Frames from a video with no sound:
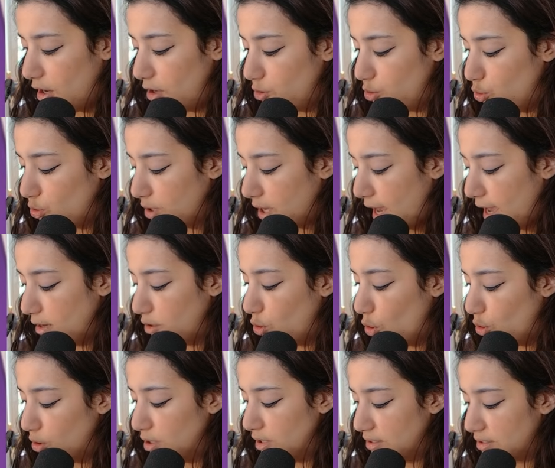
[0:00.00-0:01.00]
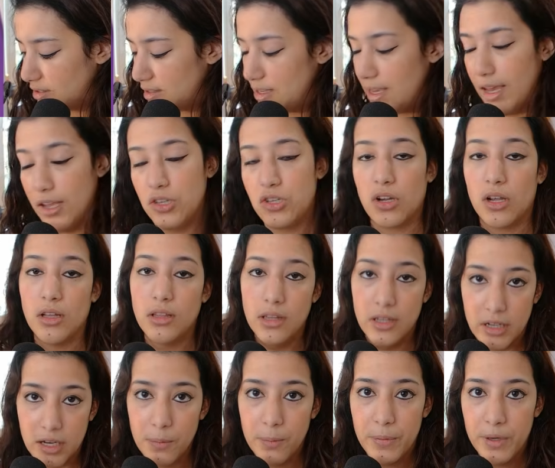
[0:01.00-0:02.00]
You can notice the edge a
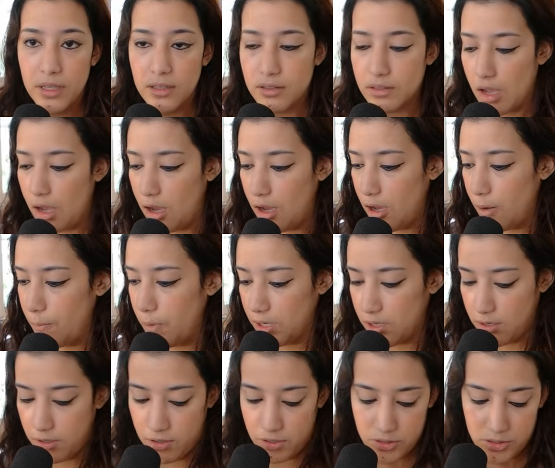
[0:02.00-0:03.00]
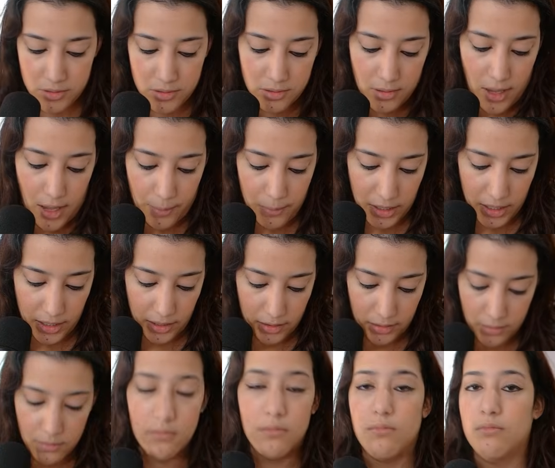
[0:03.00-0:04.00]
little bit because, I mean,